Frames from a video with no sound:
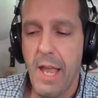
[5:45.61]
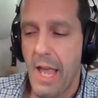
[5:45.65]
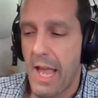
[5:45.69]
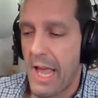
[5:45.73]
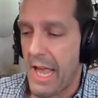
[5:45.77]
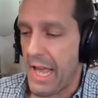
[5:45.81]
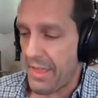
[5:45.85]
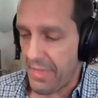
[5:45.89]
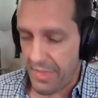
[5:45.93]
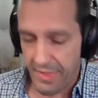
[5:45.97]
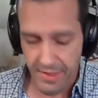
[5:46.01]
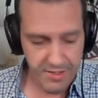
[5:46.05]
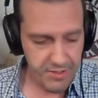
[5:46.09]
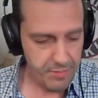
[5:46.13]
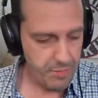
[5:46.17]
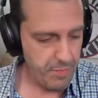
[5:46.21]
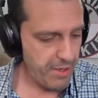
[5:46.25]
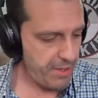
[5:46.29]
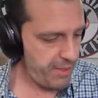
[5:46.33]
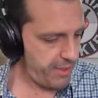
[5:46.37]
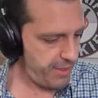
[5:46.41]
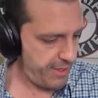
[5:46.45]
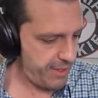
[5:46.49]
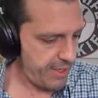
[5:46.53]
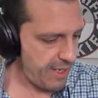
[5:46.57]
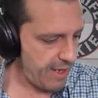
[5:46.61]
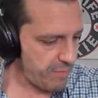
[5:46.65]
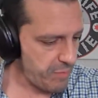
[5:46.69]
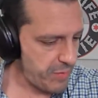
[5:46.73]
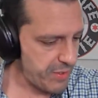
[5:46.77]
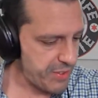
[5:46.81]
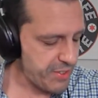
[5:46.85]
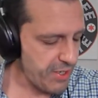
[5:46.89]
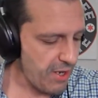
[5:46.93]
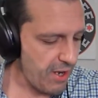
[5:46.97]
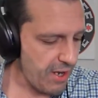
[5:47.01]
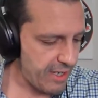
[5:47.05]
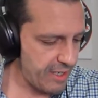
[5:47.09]
And this month, I've
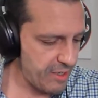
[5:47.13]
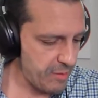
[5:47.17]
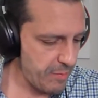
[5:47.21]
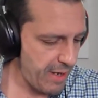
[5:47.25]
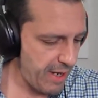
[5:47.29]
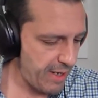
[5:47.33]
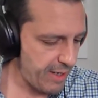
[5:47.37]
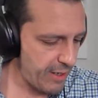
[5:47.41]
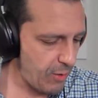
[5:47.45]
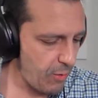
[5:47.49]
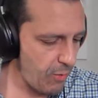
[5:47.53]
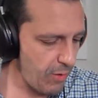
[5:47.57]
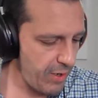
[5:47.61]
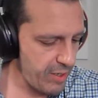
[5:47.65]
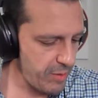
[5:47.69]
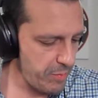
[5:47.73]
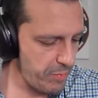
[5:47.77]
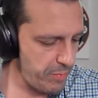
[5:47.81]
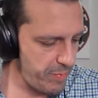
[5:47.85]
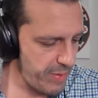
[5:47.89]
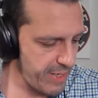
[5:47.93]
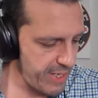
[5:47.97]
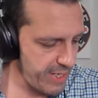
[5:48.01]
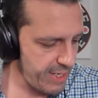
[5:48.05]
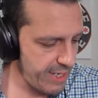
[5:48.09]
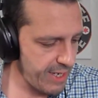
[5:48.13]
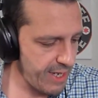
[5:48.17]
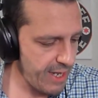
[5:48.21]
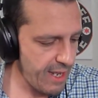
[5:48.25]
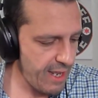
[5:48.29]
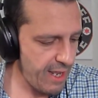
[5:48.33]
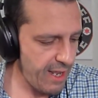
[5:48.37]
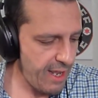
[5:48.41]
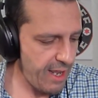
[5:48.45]
been talking about it quite a bit.